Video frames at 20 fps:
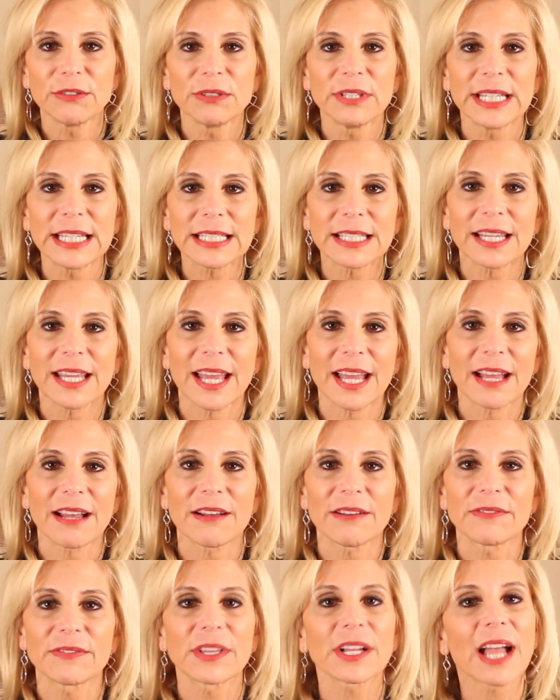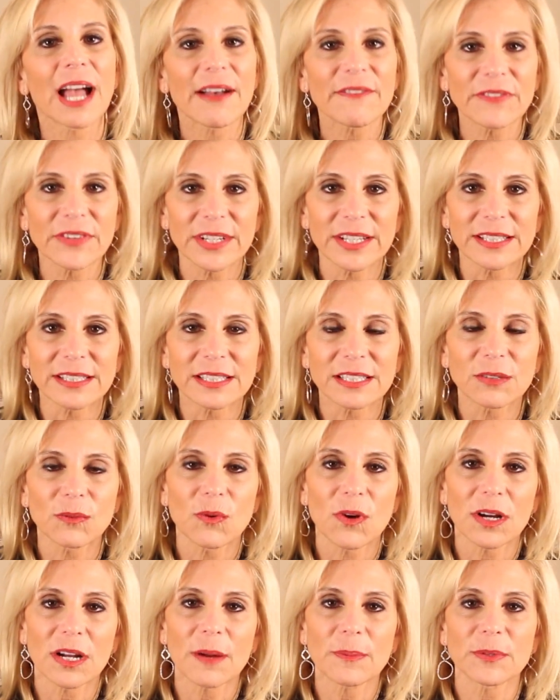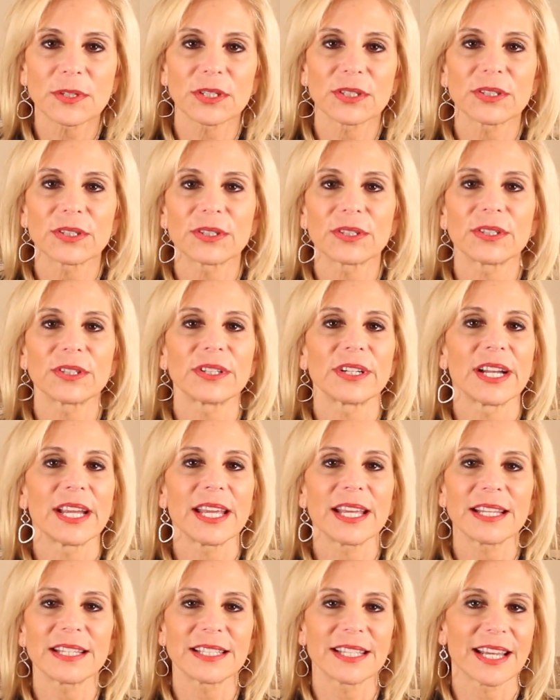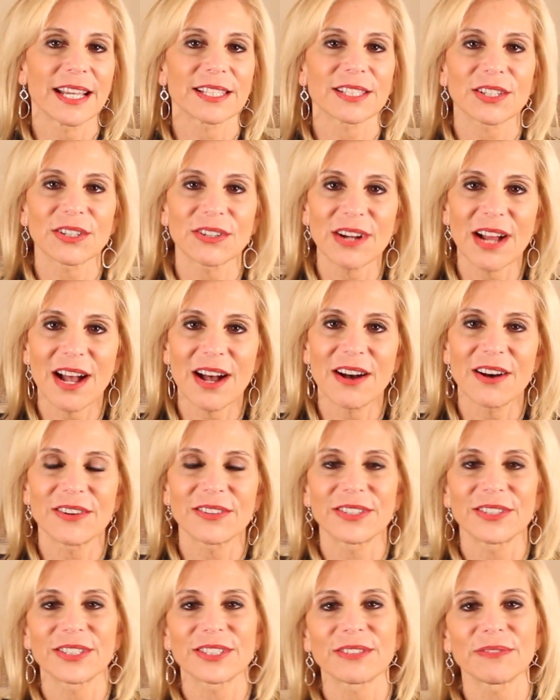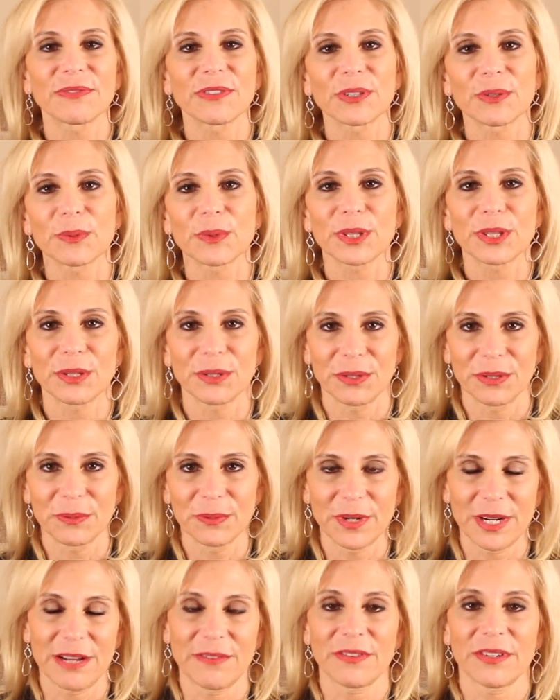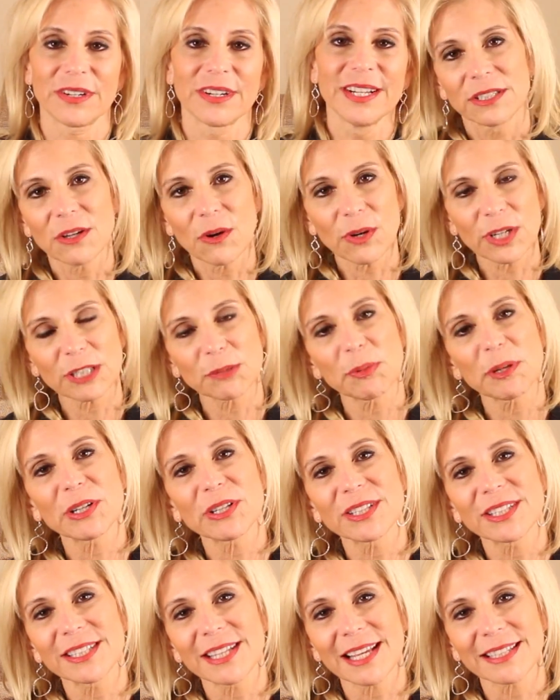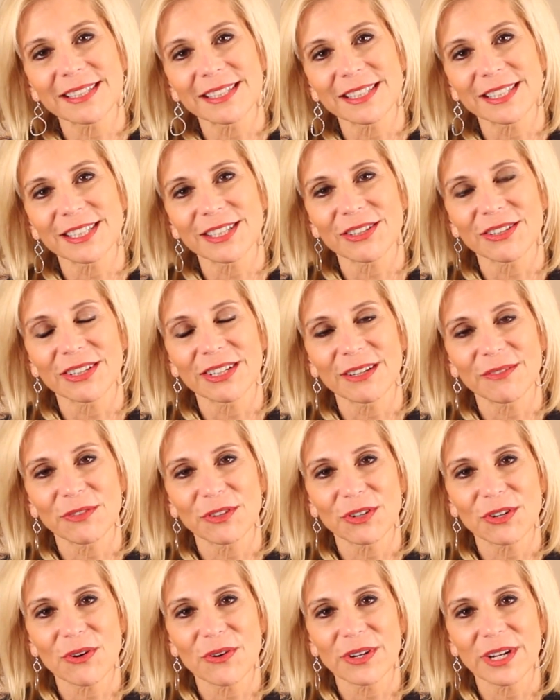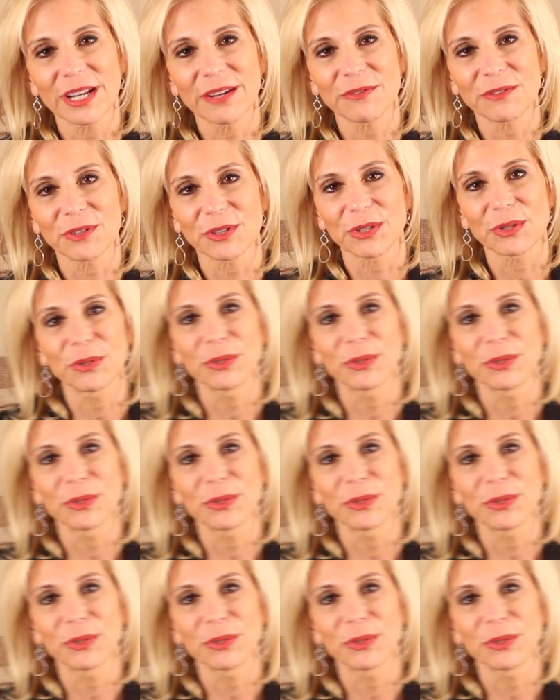you need to have the confidence to walk up to her and to ask her out or to flirt with her or whatever. No experience necessary if you're going after a